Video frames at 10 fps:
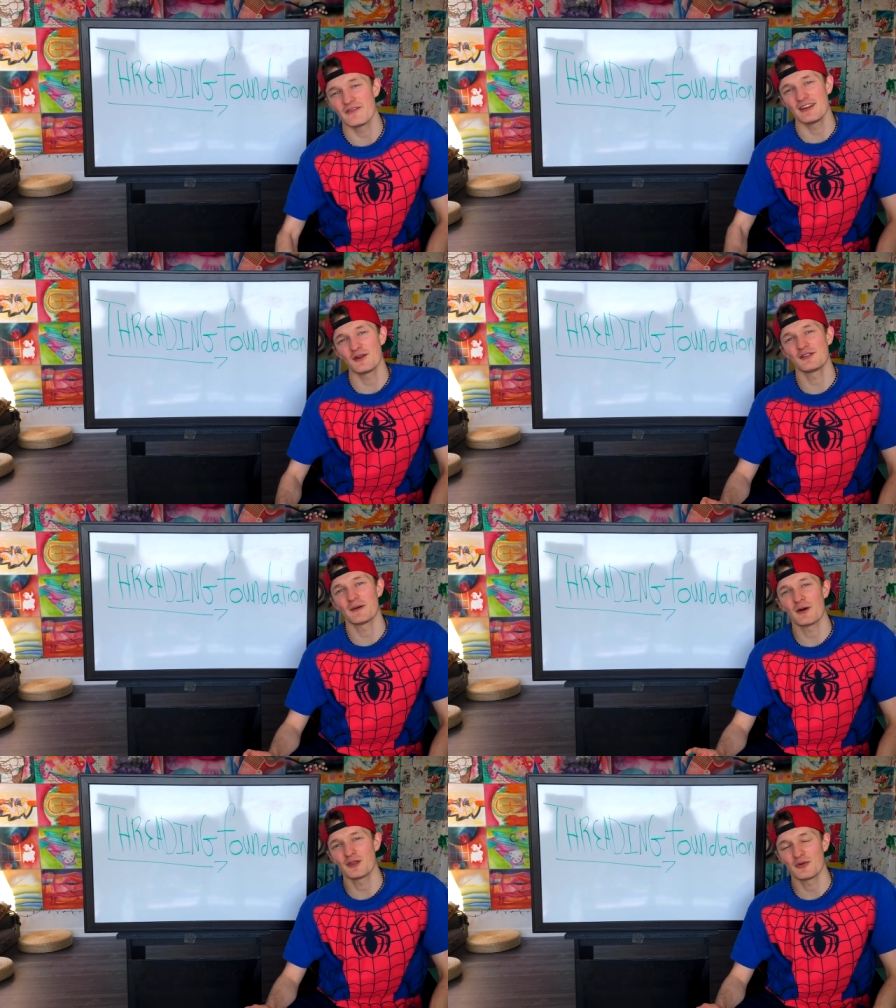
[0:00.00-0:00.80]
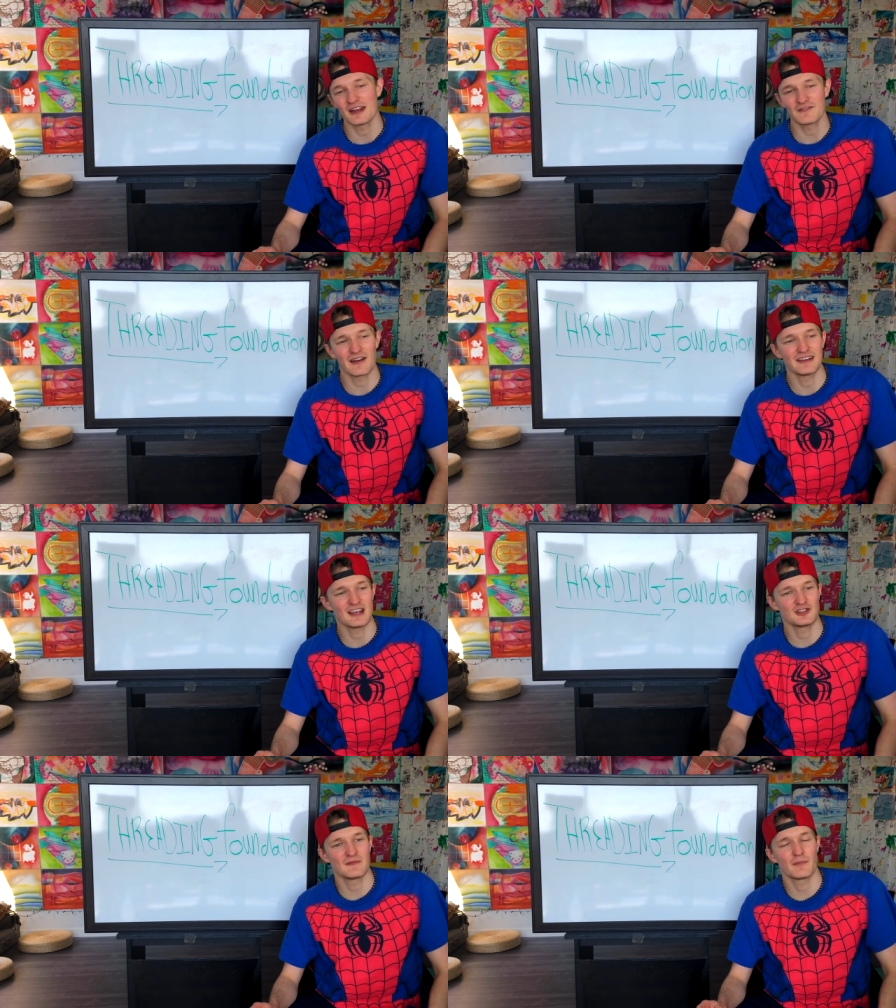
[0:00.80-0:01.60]
videos about threading
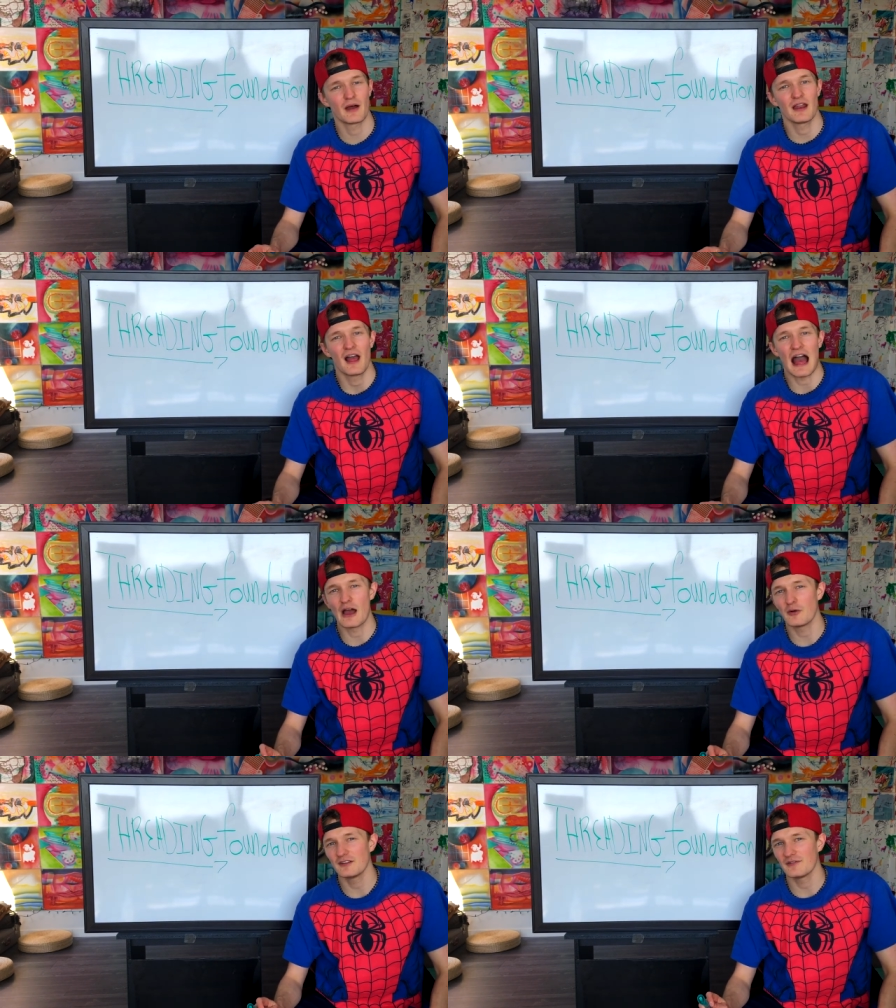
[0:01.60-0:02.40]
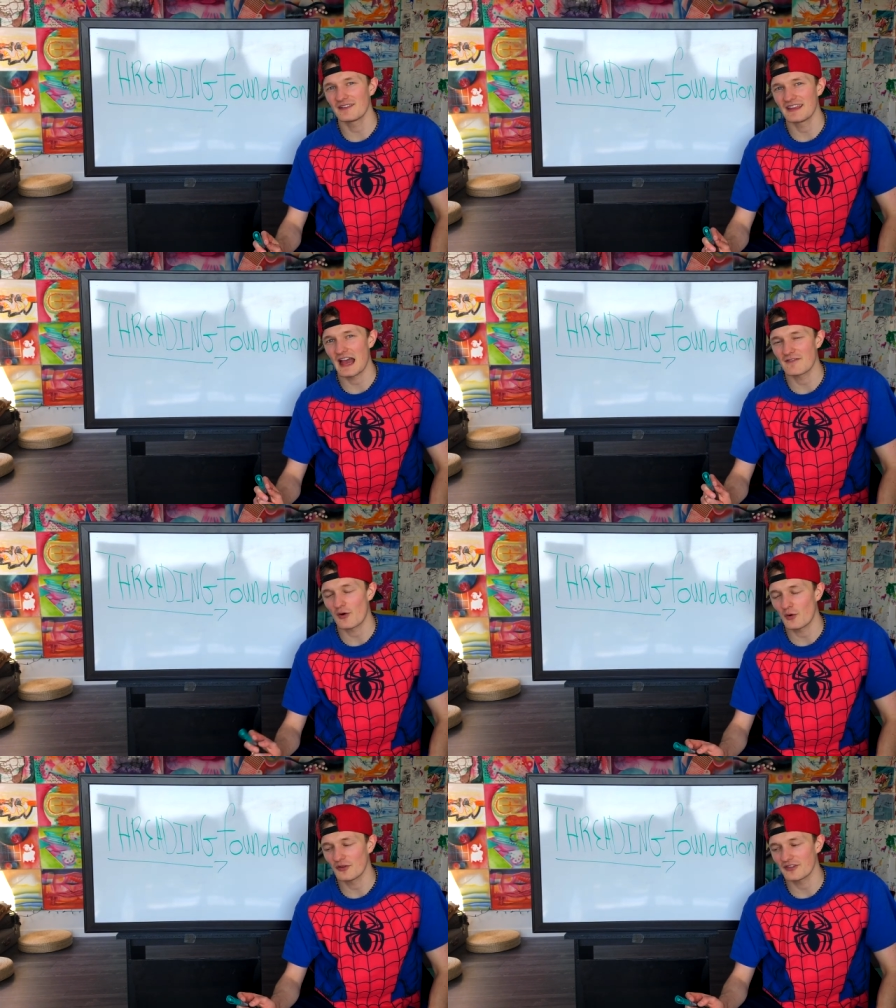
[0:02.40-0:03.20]
foundation, but I always feel like they
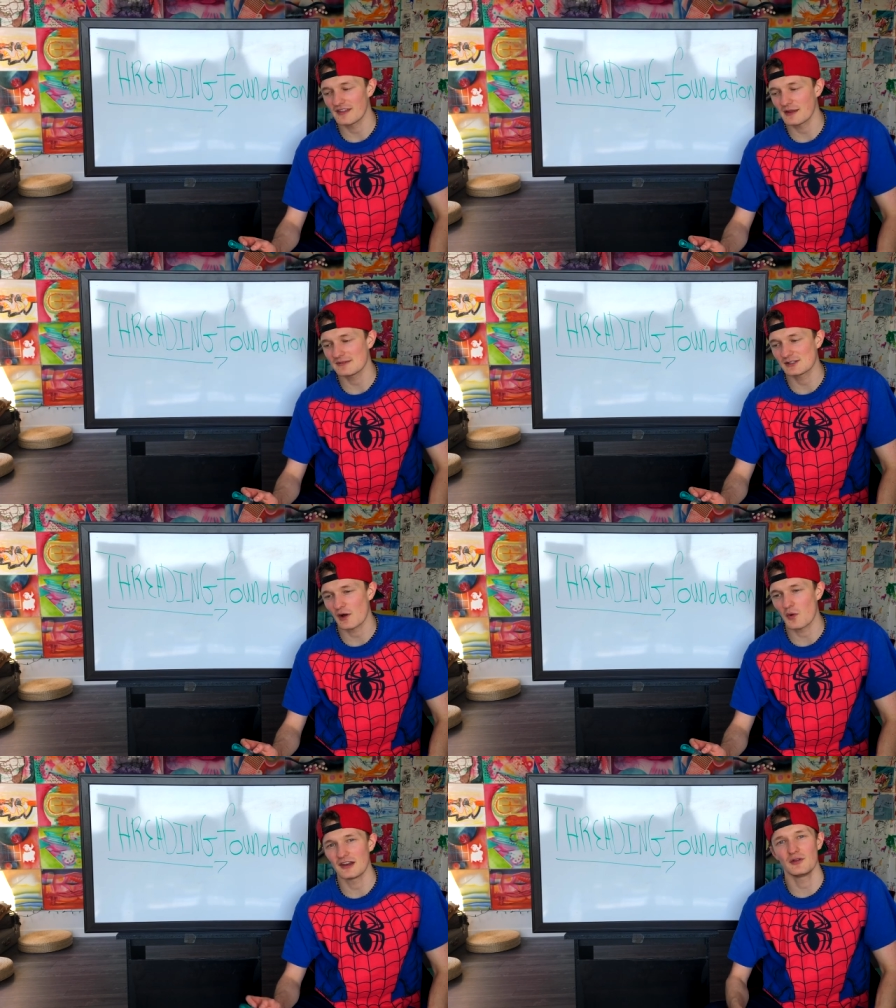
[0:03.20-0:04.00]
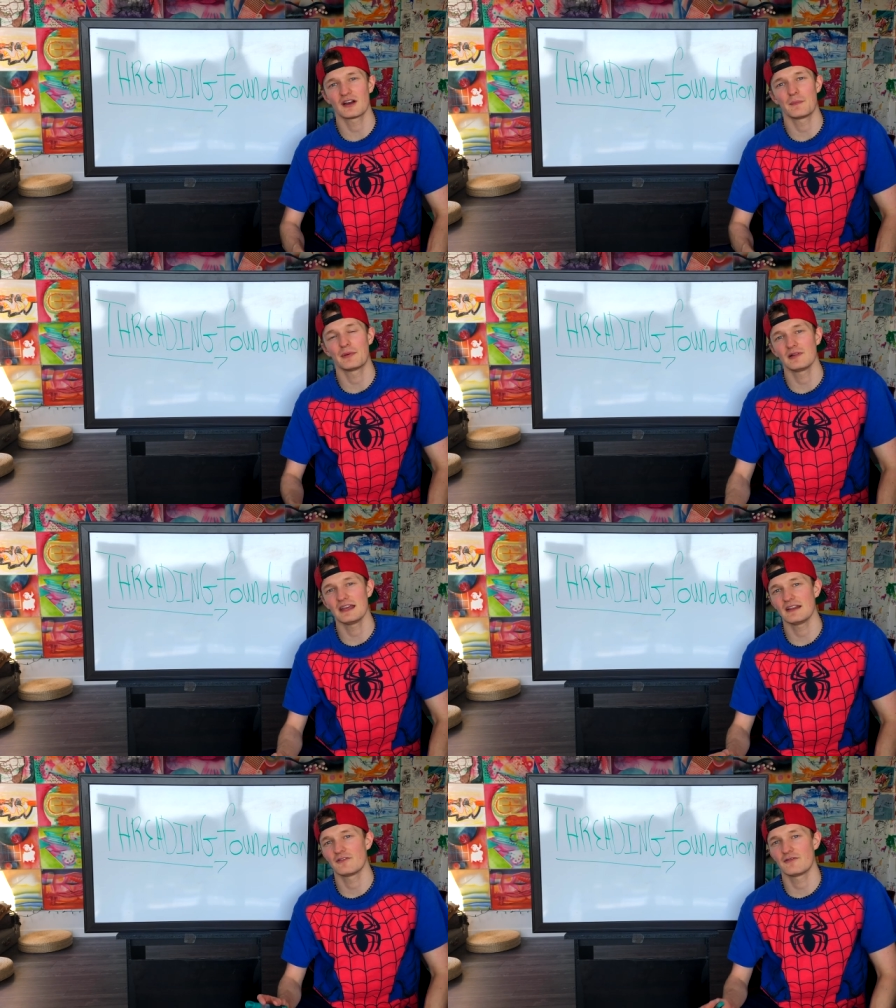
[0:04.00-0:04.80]
have holes in them, so I wanted a
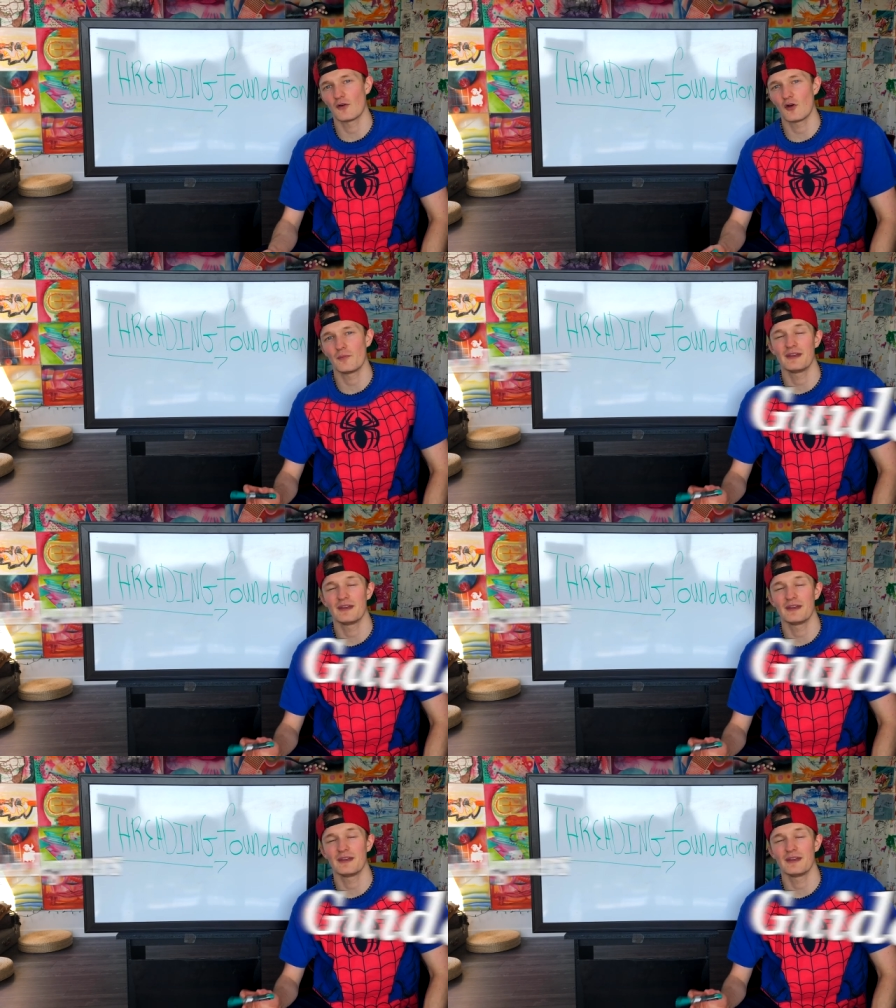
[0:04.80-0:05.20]
complete, full